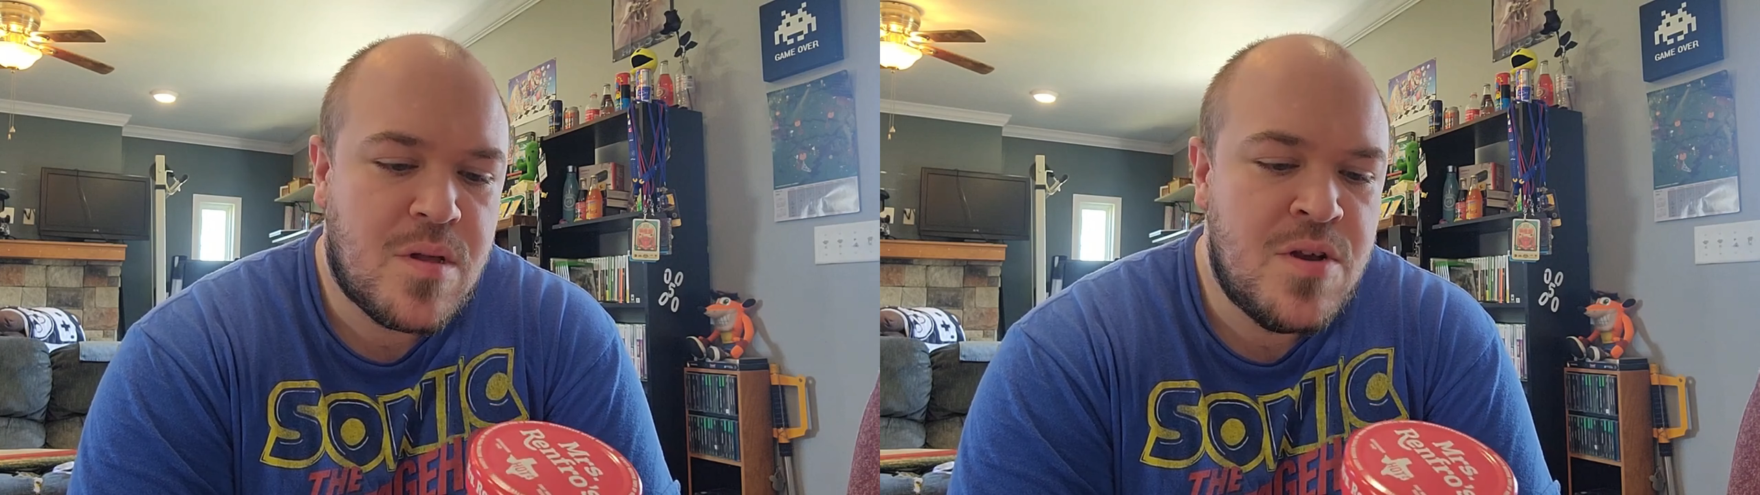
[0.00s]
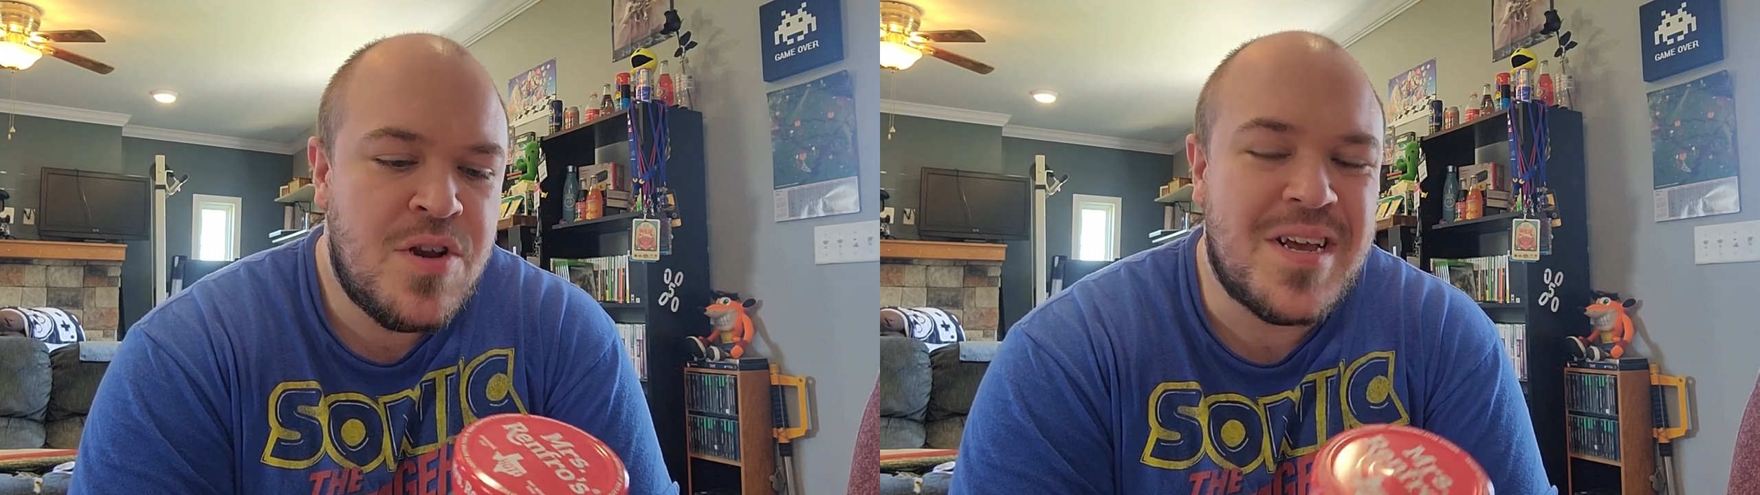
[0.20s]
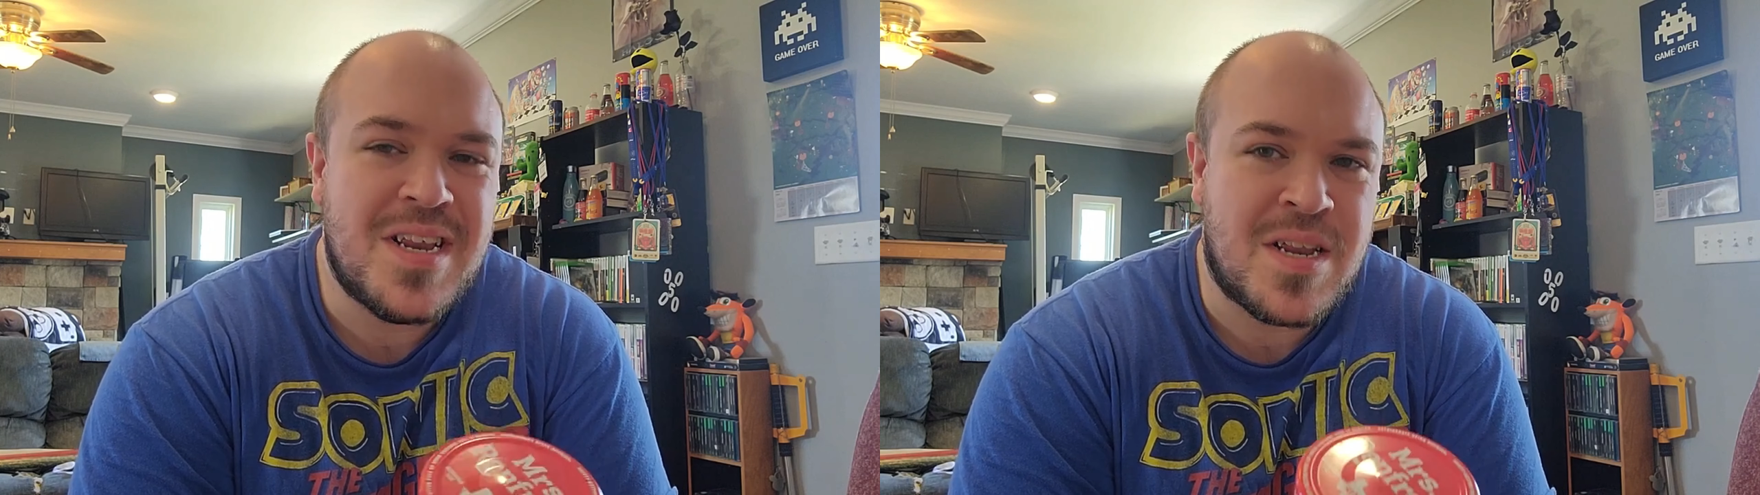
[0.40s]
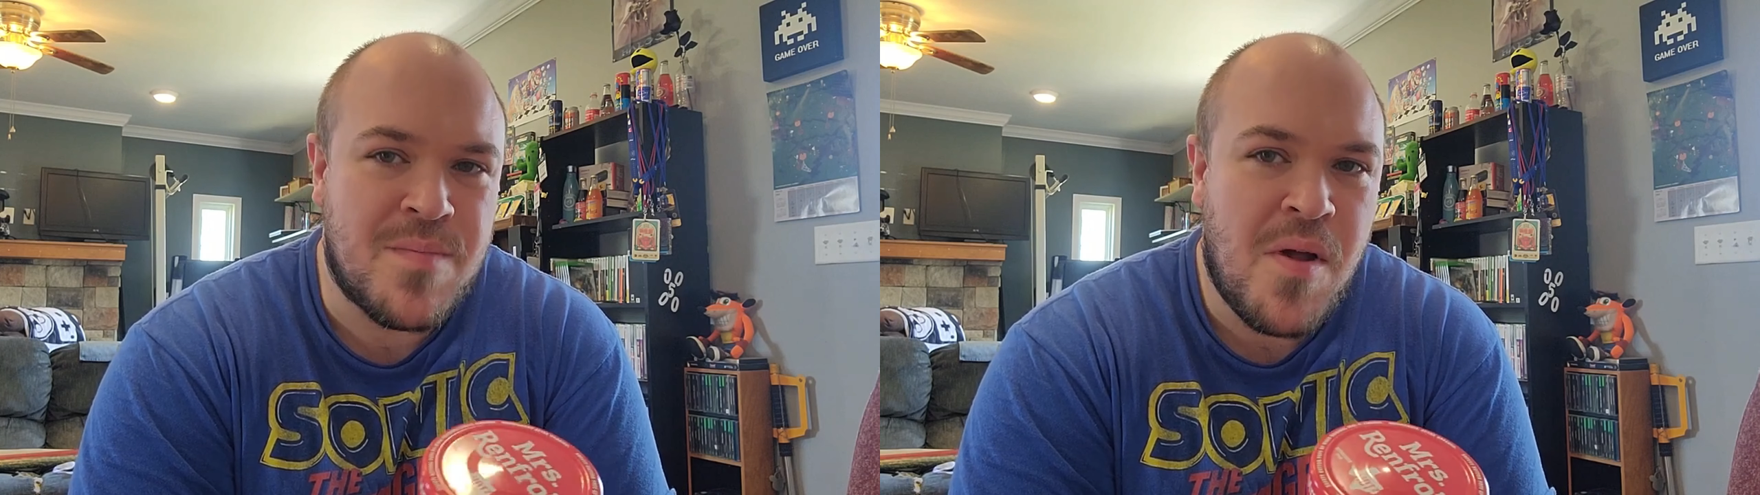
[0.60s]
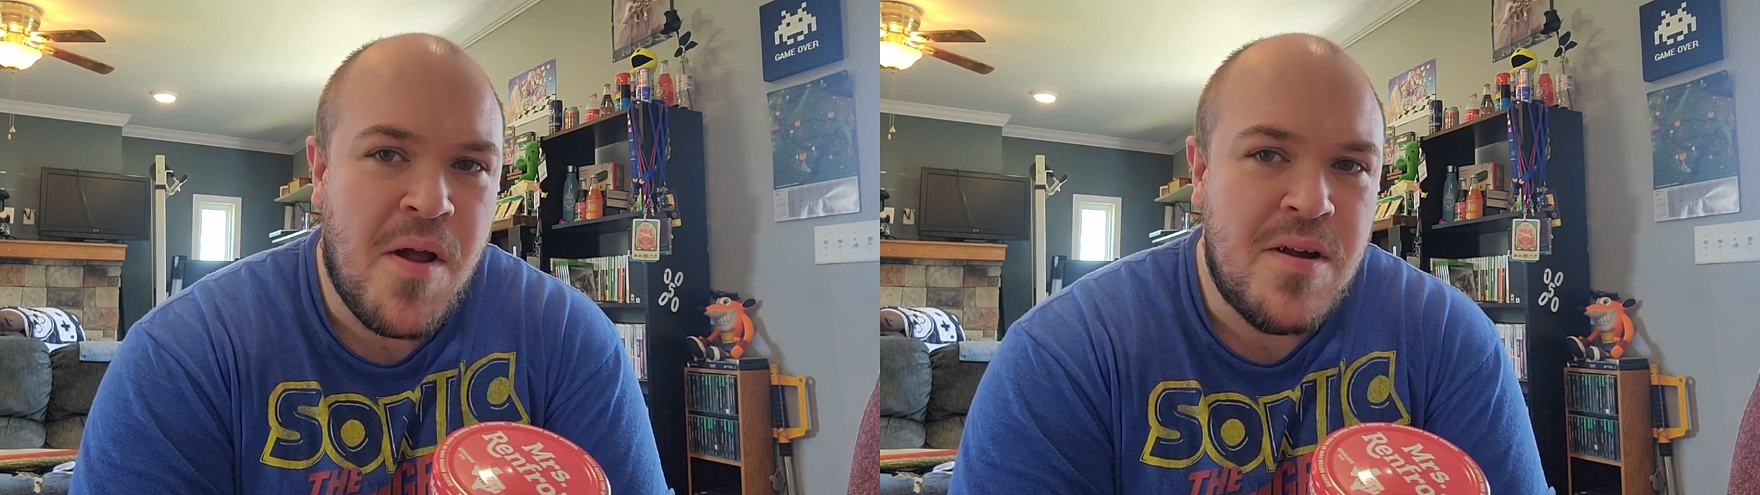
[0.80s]
So you get
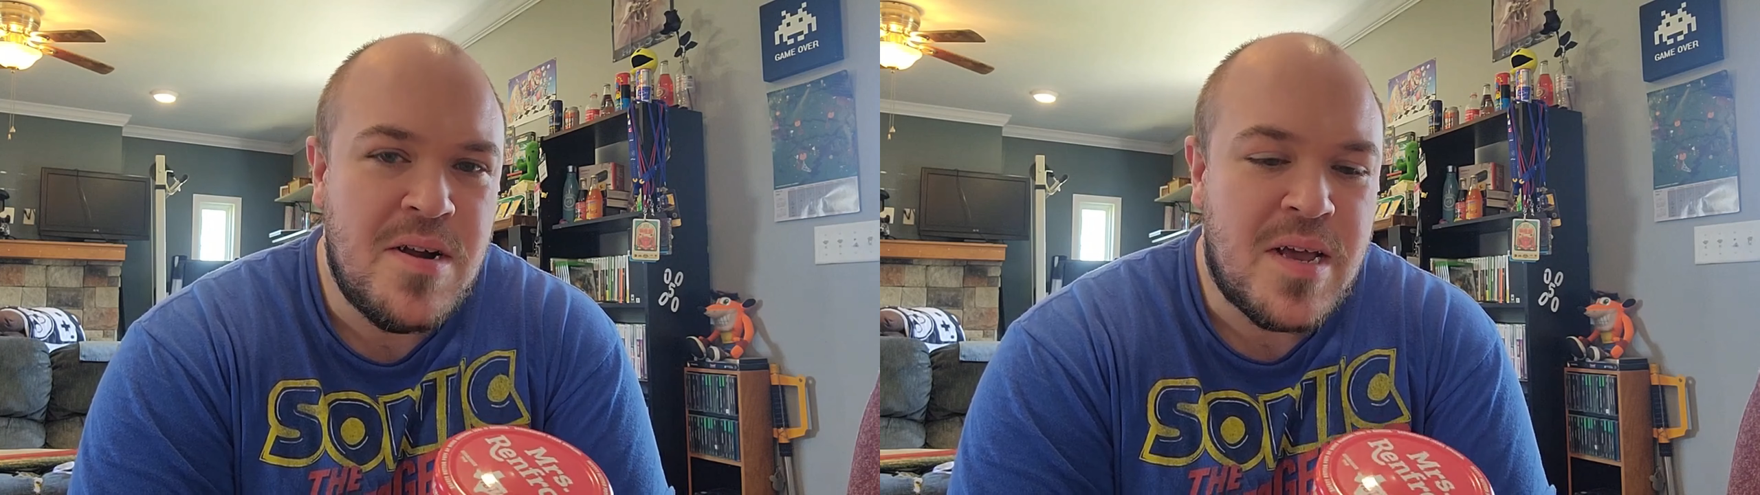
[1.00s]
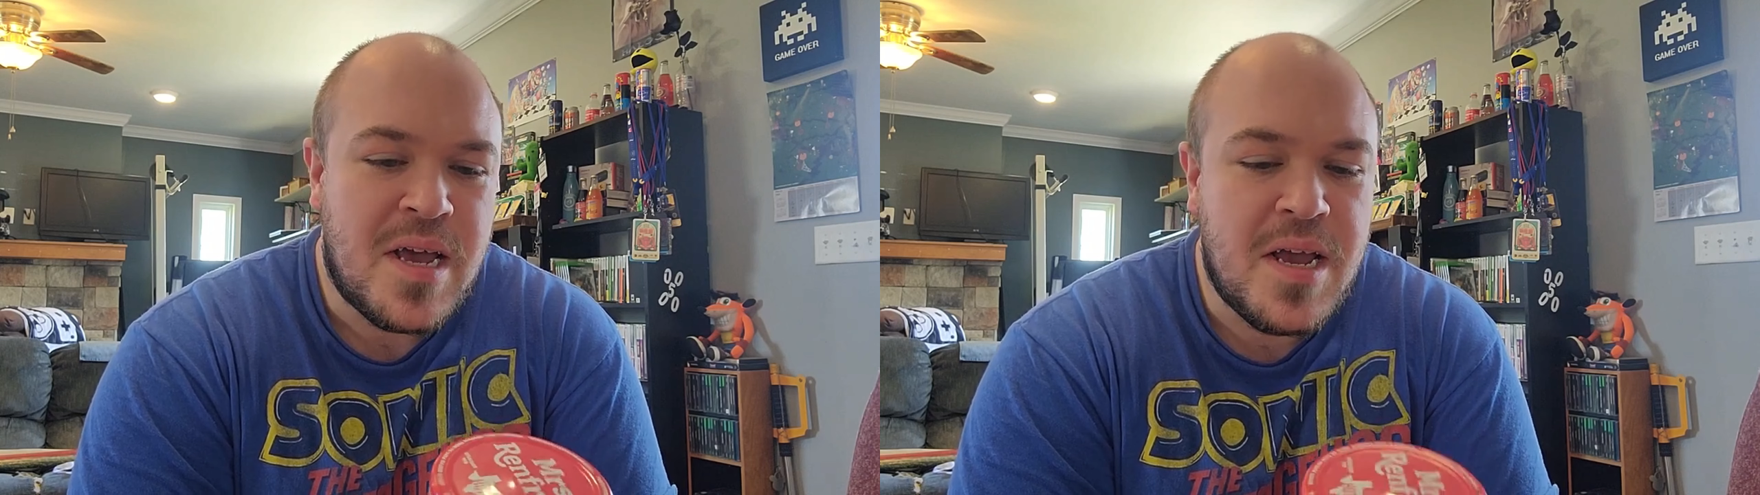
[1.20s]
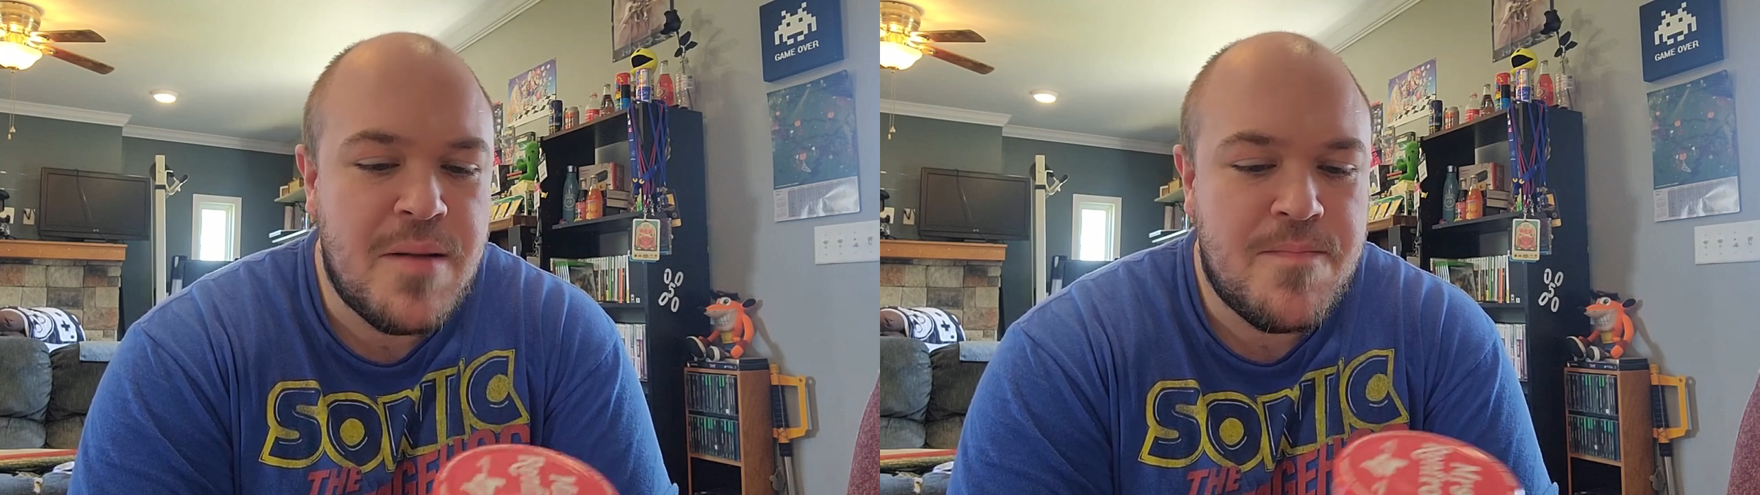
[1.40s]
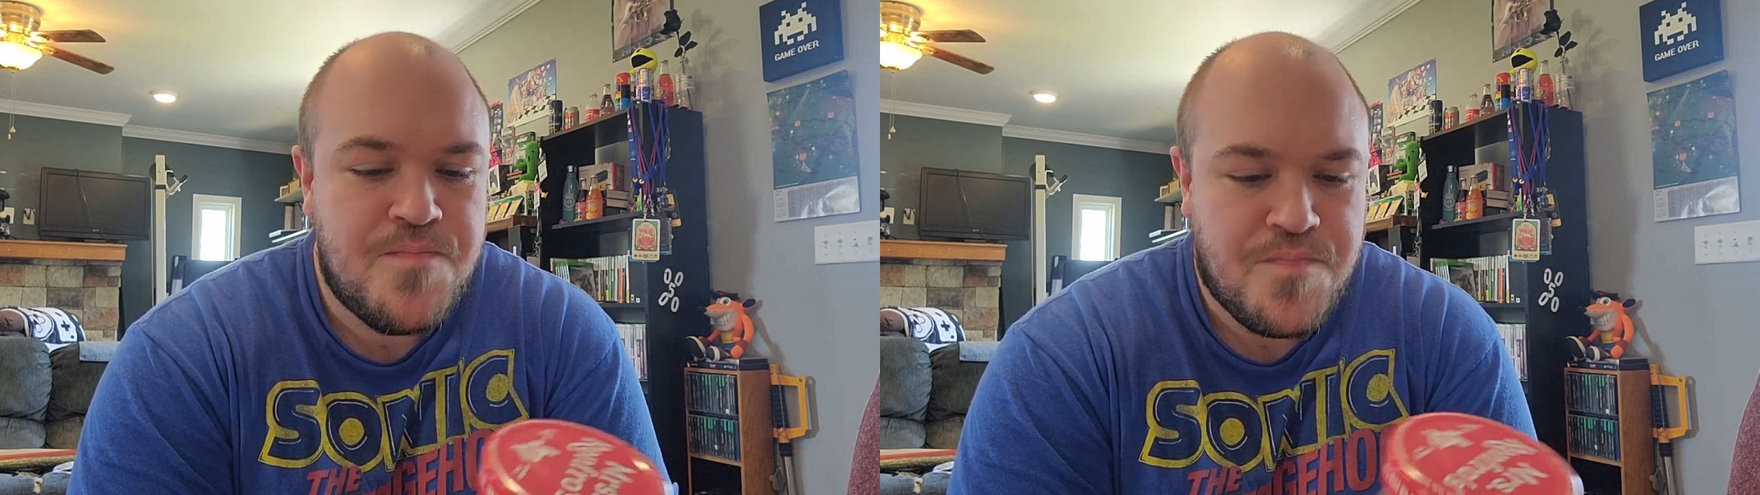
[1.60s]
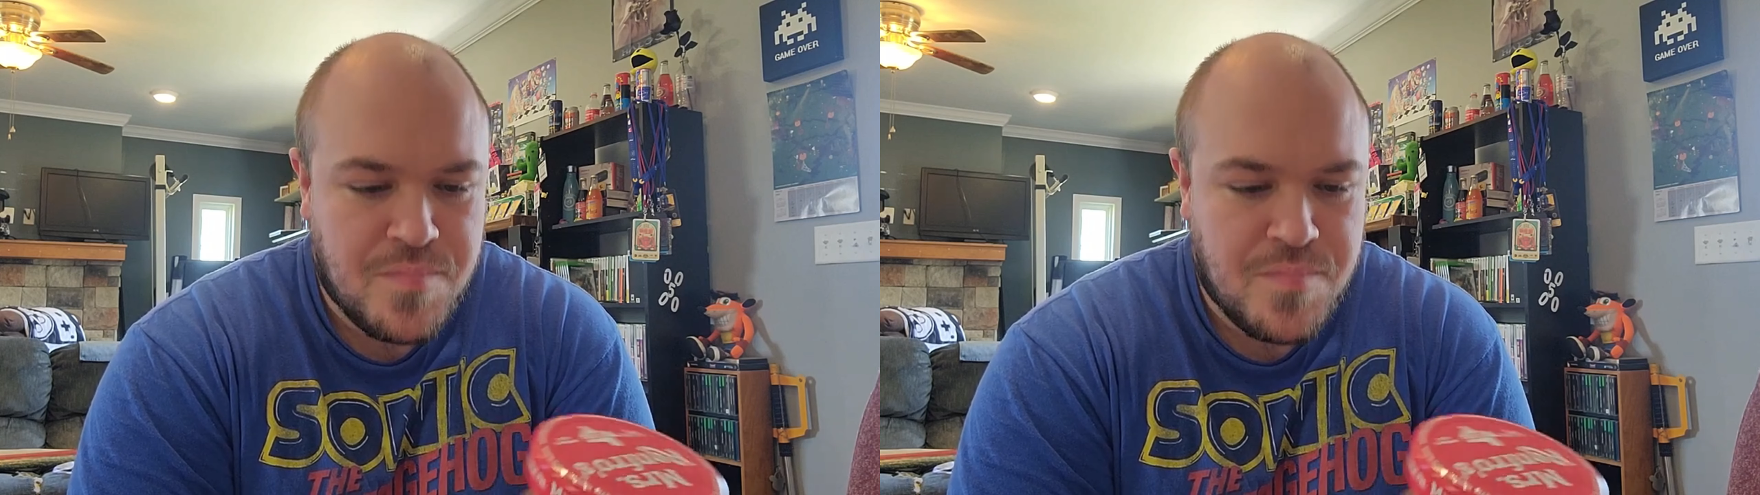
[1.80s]
some heat,